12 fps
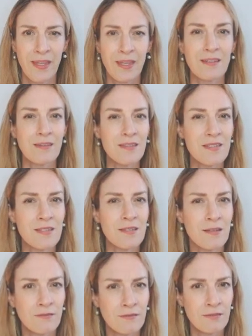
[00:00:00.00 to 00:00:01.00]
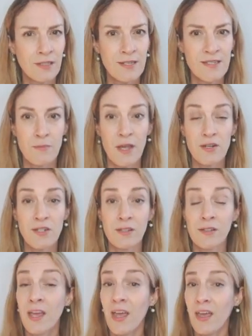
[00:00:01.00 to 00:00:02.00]
And this is really special,
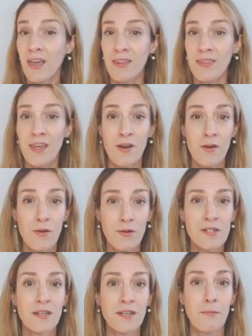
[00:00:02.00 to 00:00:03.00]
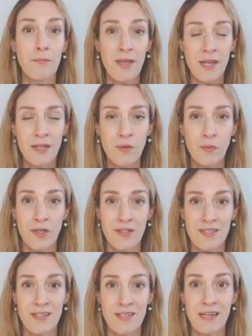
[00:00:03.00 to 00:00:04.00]
and there are not many
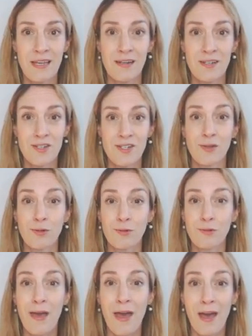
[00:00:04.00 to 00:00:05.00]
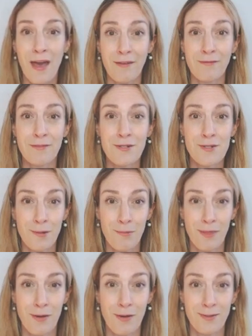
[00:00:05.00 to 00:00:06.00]
words in English who have
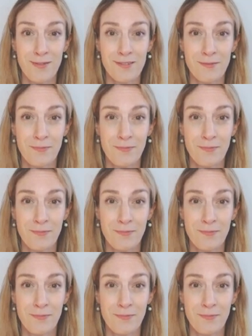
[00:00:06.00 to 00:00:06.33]
triphthongs.